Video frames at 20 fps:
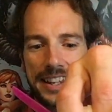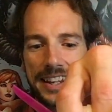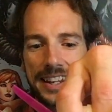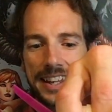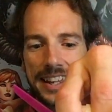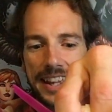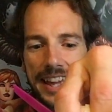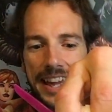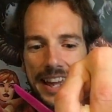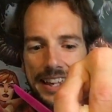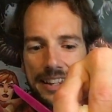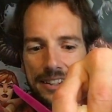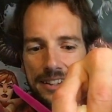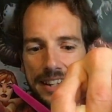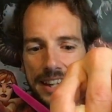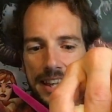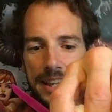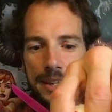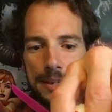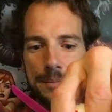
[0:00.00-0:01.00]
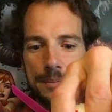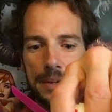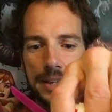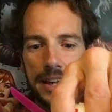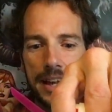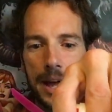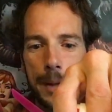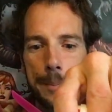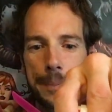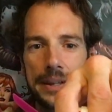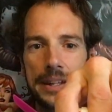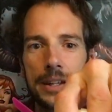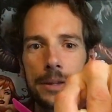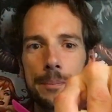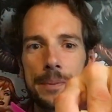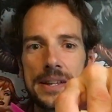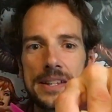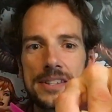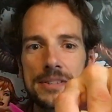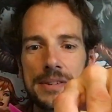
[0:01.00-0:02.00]
Can I angle him up a little
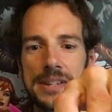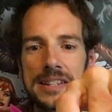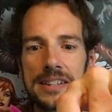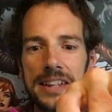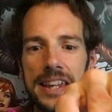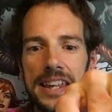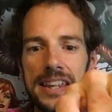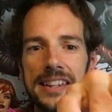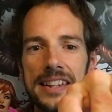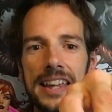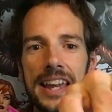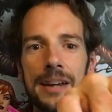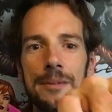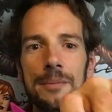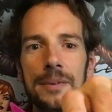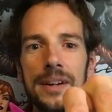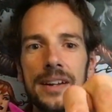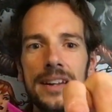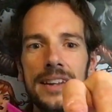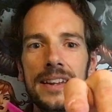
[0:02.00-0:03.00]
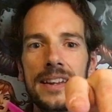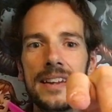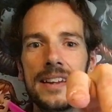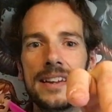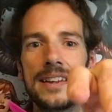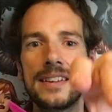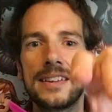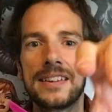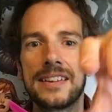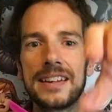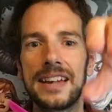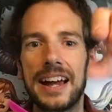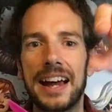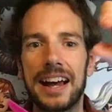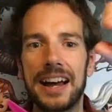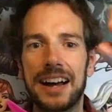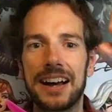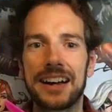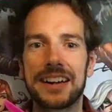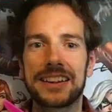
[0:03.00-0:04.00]
bit so he's looking at the camera?
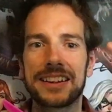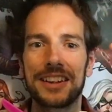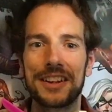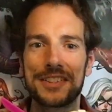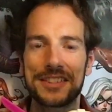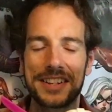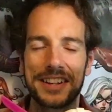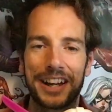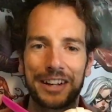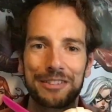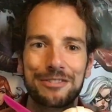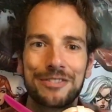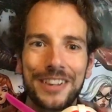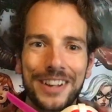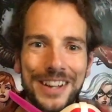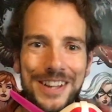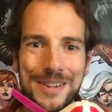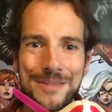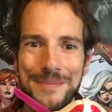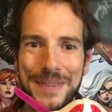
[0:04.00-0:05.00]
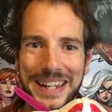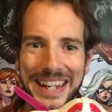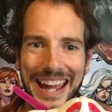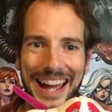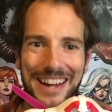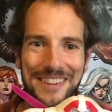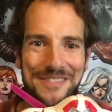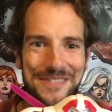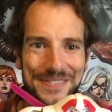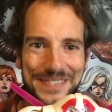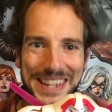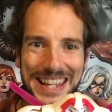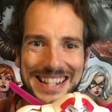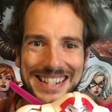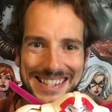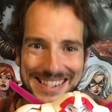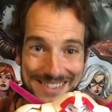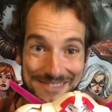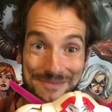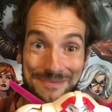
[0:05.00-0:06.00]
Ah, close enough. But yeah,
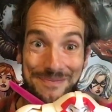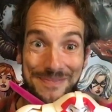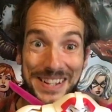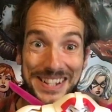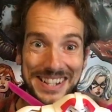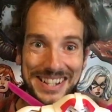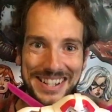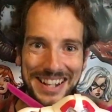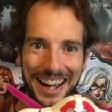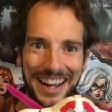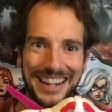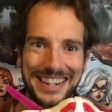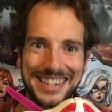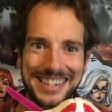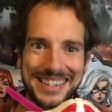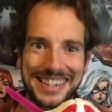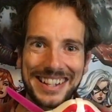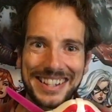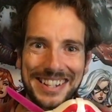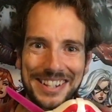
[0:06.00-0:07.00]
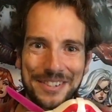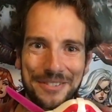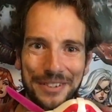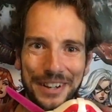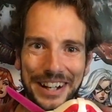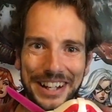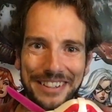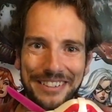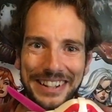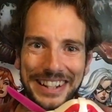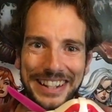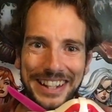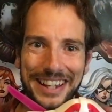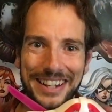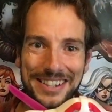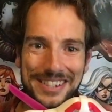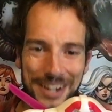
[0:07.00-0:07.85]
this this is nice. This is really, really good.